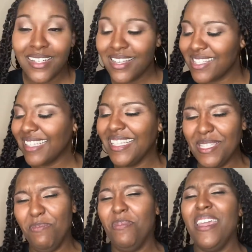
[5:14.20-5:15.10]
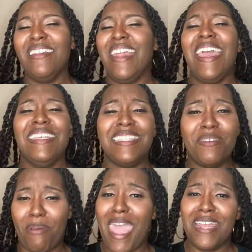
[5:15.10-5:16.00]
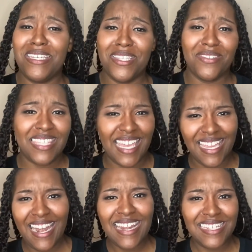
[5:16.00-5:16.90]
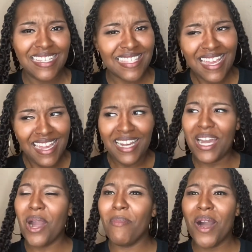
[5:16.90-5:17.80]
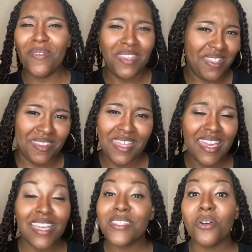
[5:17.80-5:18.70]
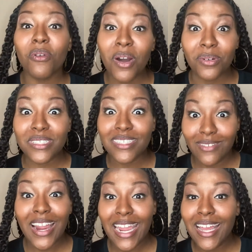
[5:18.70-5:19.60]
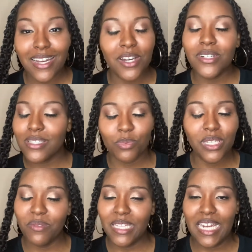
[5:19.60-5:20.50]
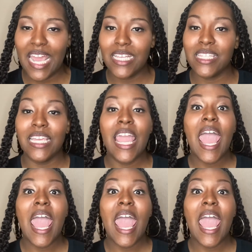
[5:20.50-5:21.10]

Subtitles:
It's like these big nasty patches of skin that just come off and thick. It's gross, right? I know, it's really, really nasty.